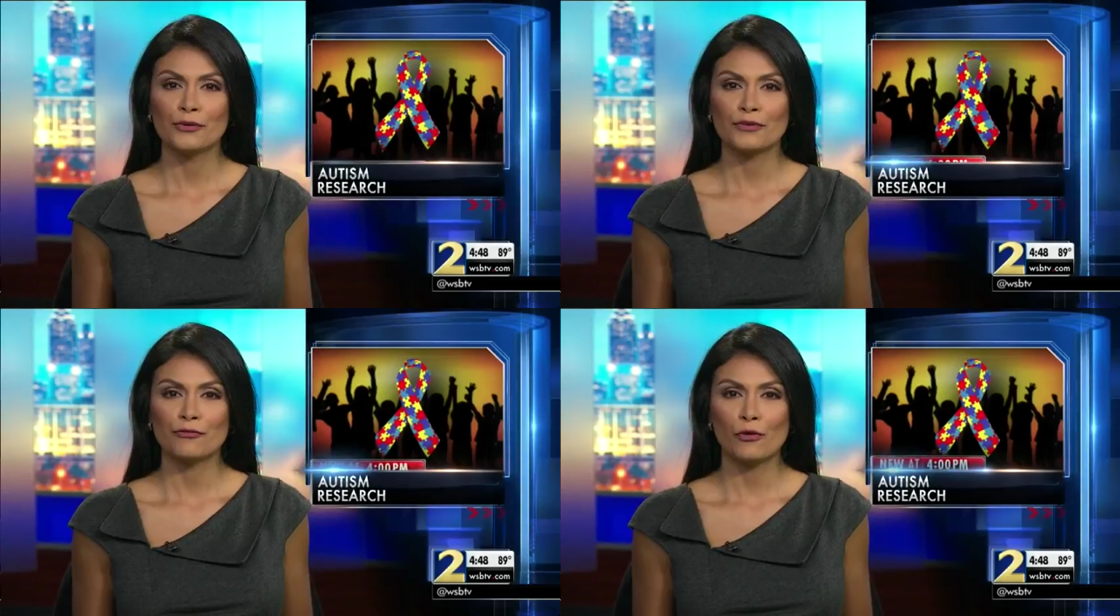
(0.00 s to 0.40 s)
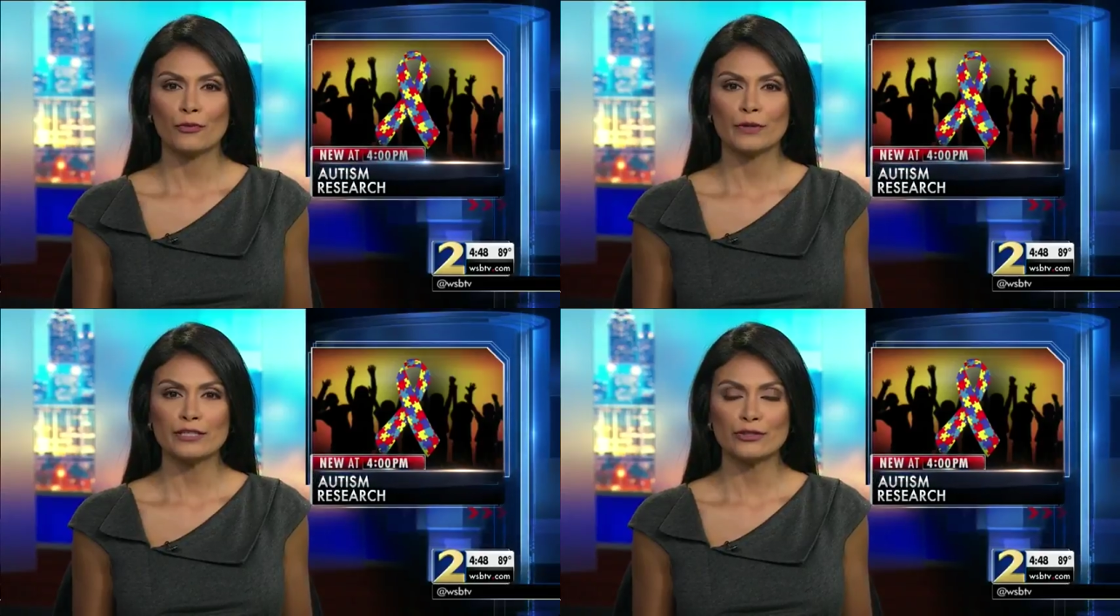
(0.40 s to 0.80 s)
At
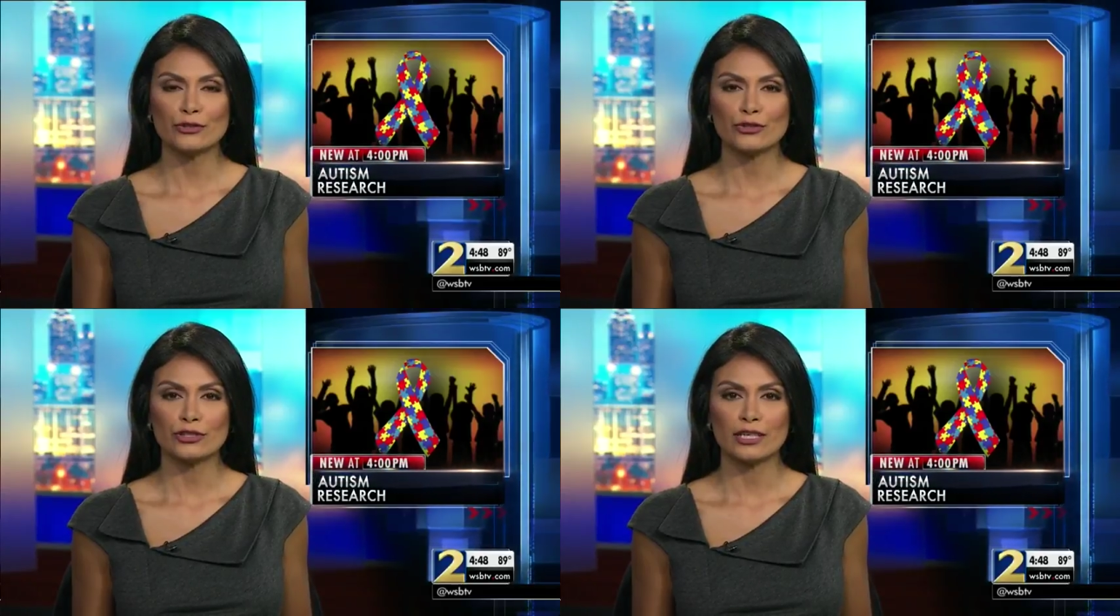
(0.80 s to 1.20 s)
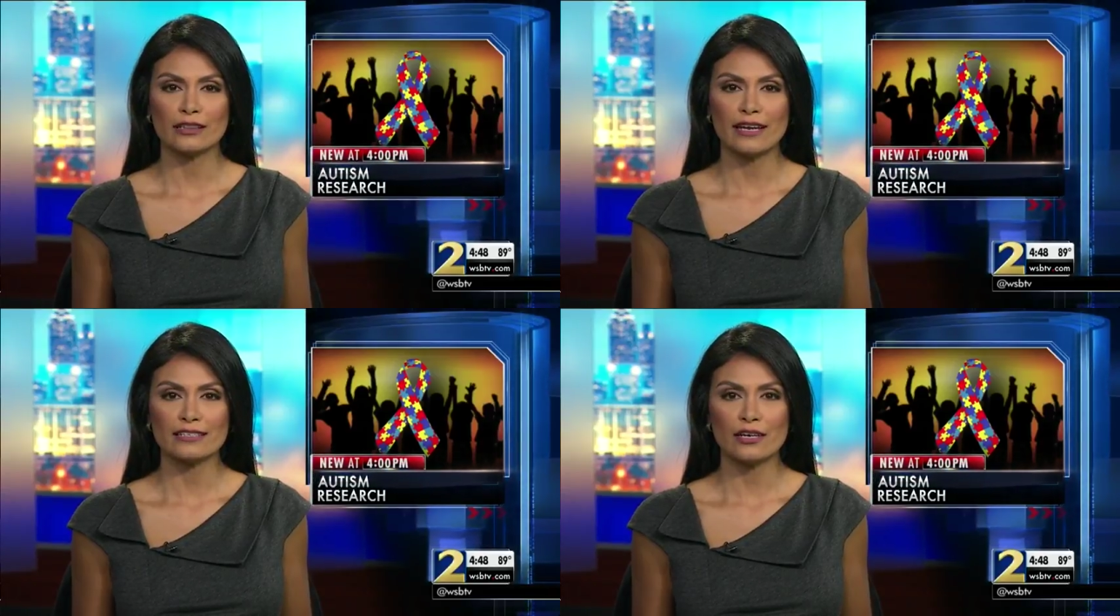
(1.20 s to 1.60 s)
four researchers in
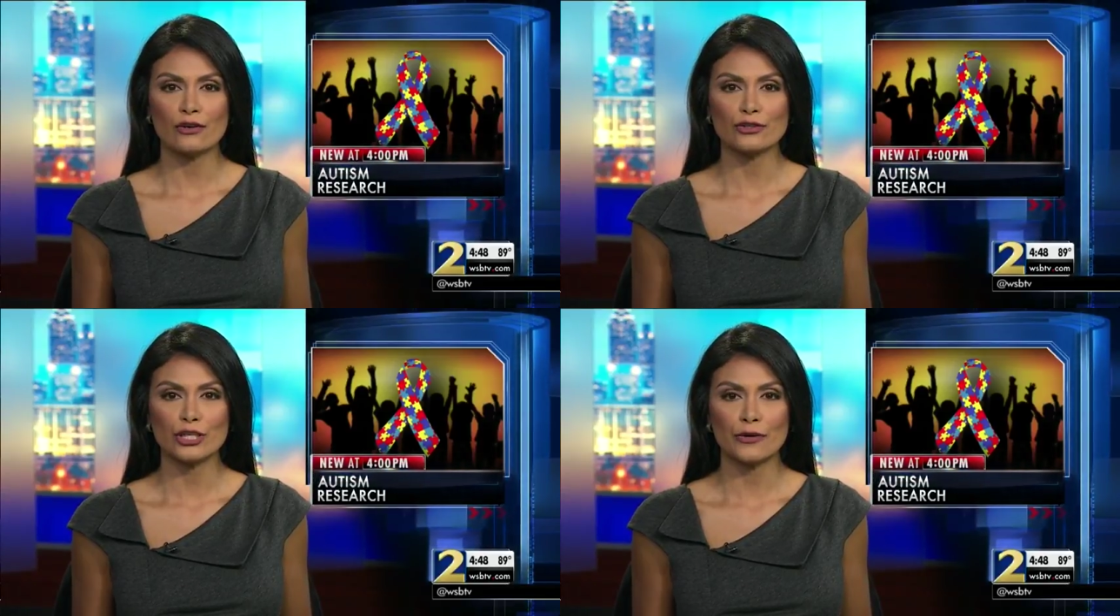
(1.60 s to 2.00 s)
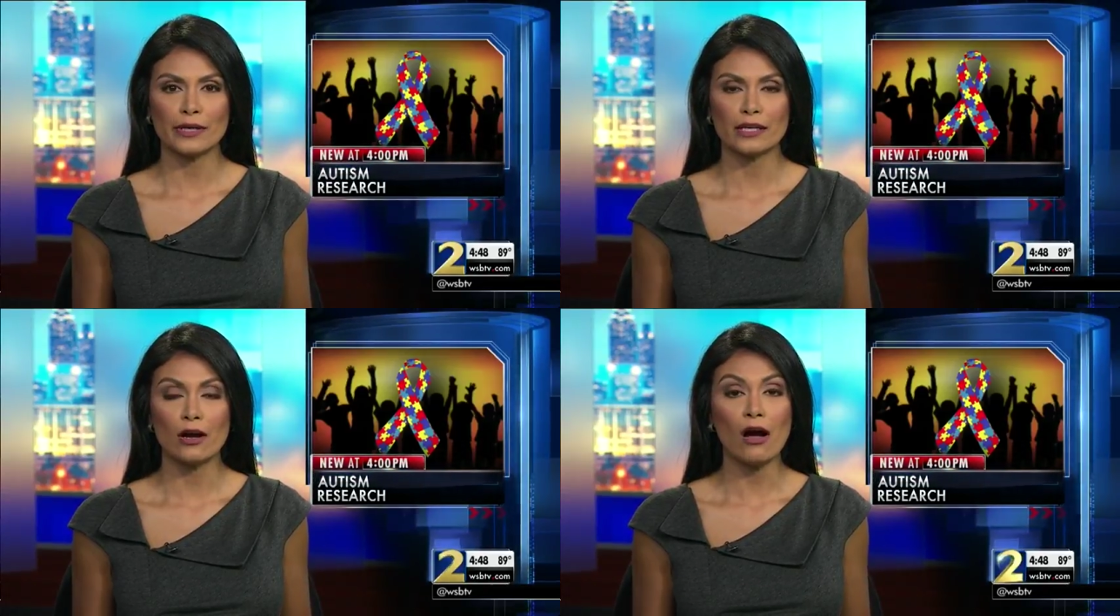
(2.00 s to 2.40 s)
Atlanta are
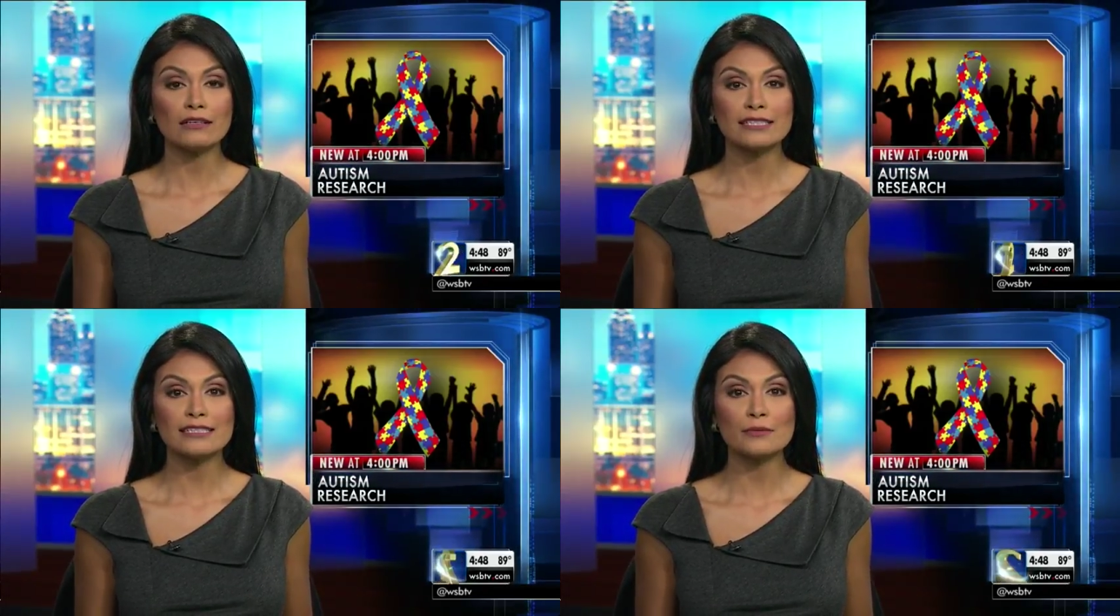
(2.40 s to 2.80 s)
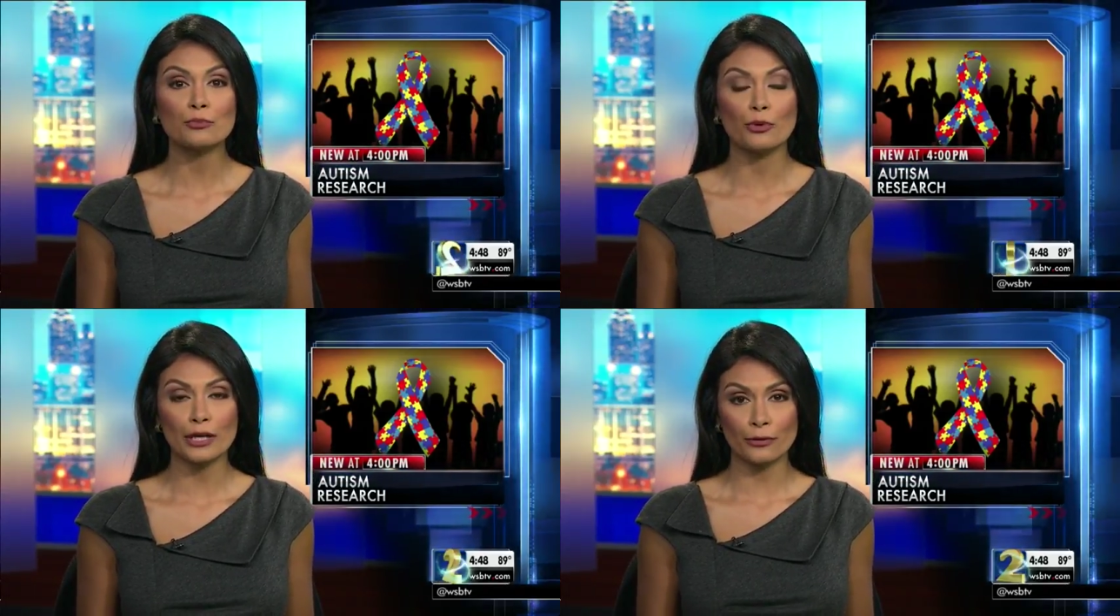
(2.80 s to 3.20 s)
sharing an
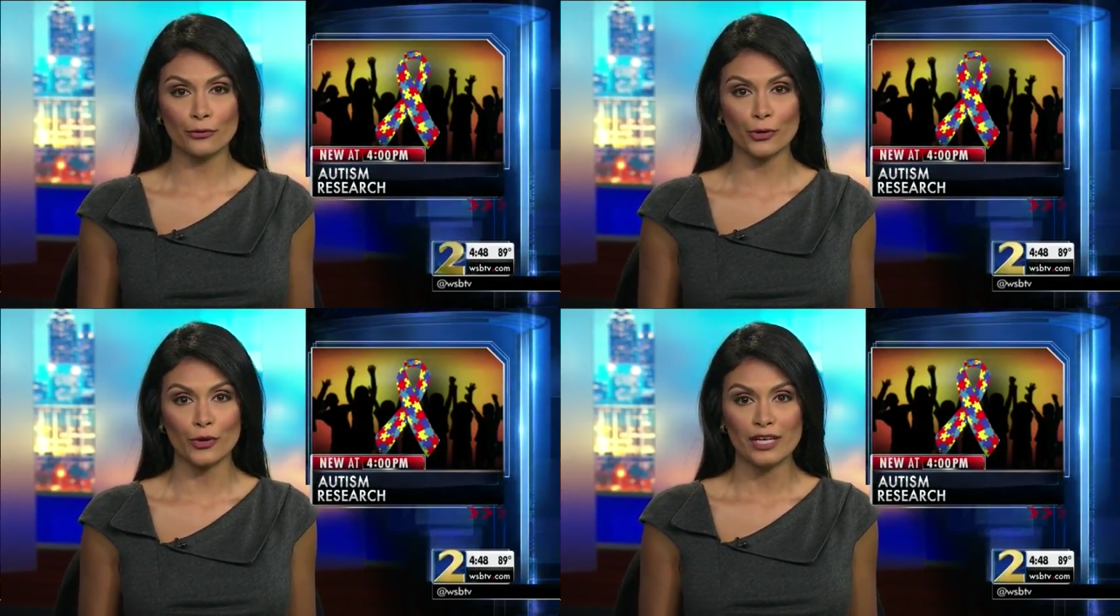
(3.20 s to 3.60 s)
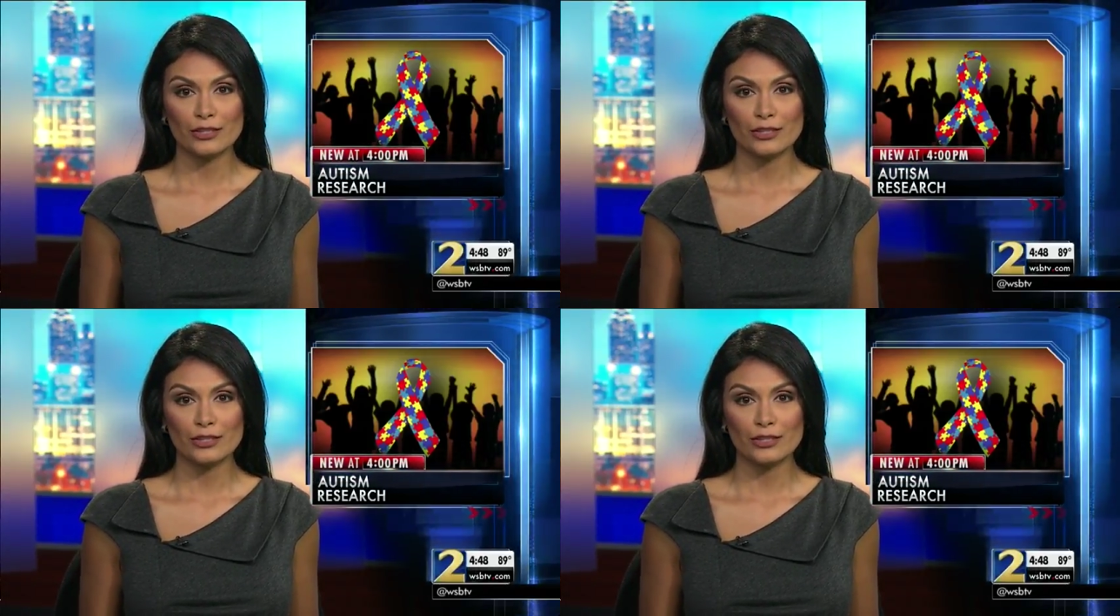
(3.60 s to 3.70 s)
autism breakthrough.